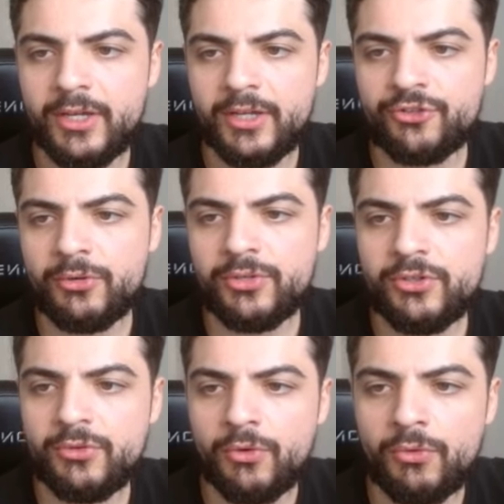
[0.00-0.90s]
It's showing
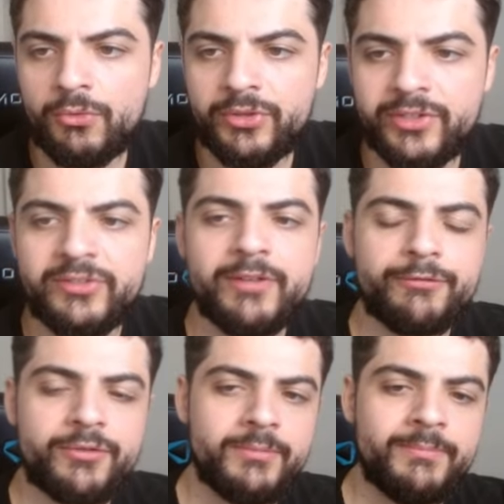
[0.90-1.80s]
you all the
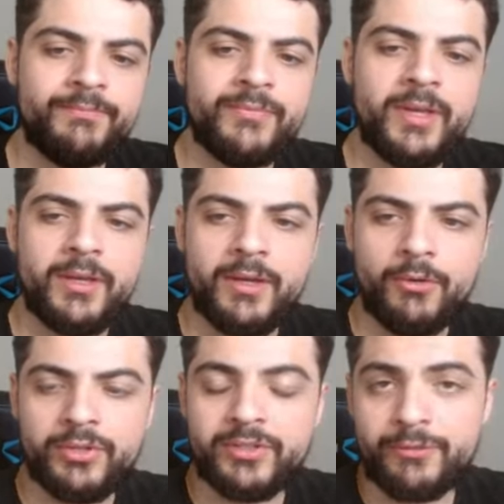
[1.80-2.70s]
different
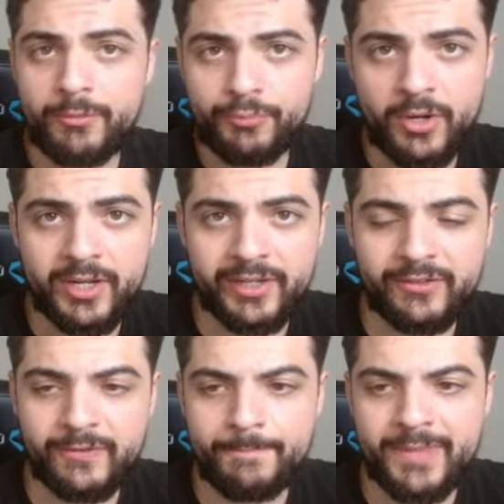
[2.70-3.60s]

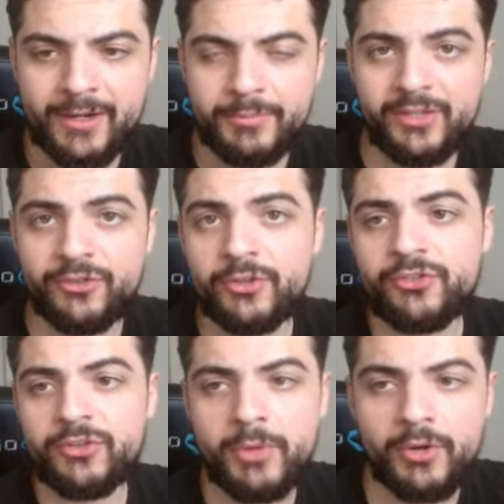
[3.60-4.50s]
products that have been
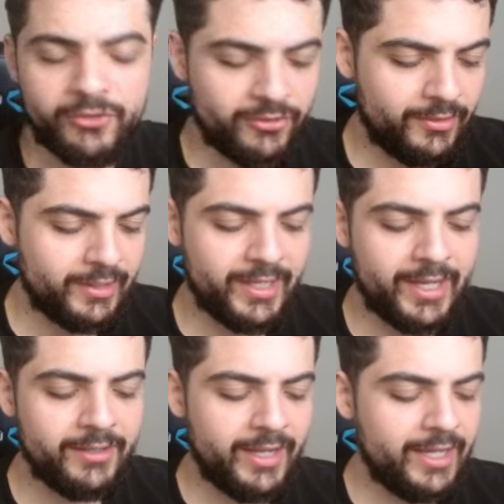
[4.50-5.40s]
searched the most.
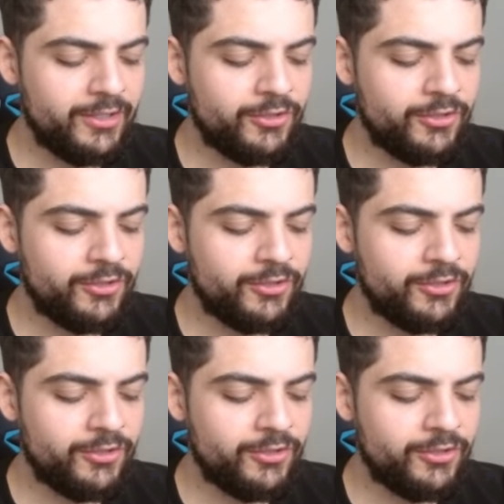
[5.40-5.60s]
Okay, and you